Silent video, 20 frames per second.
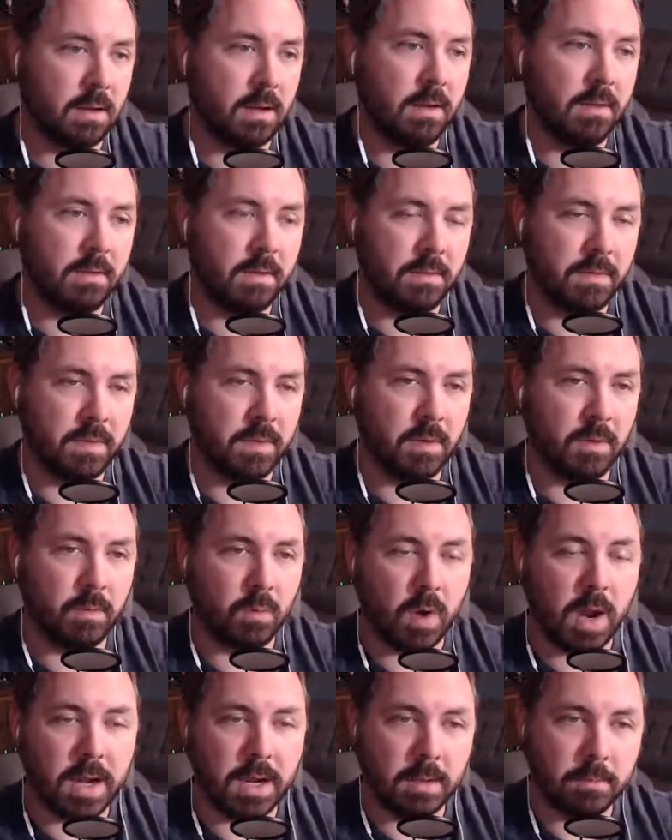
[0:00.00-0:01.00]
of the film,
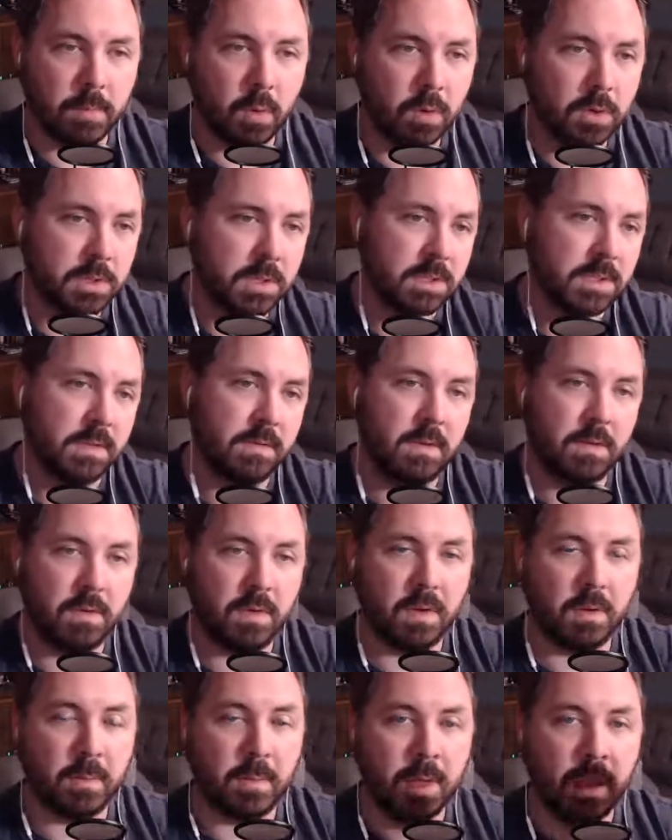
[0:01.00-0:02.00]
writing portions of the
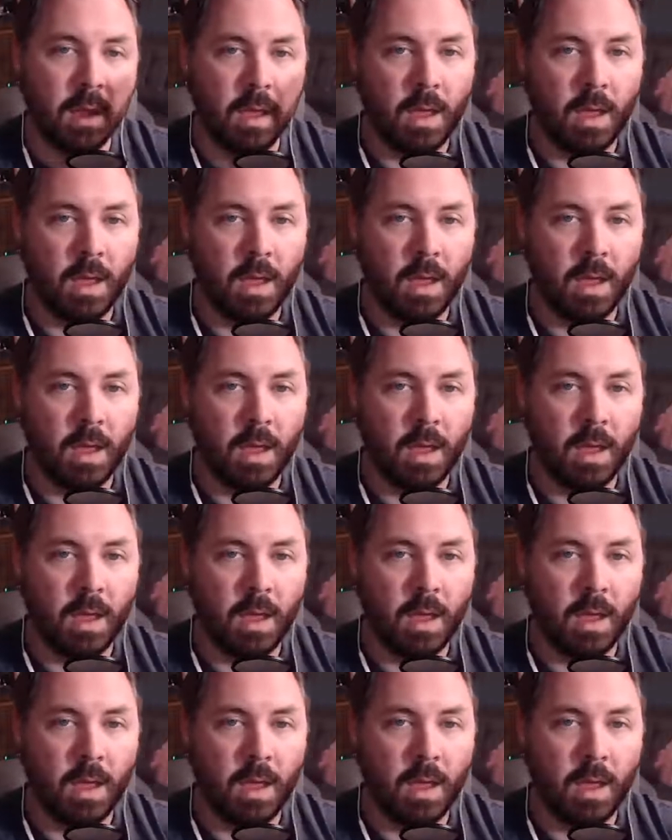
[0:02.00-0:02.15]
film,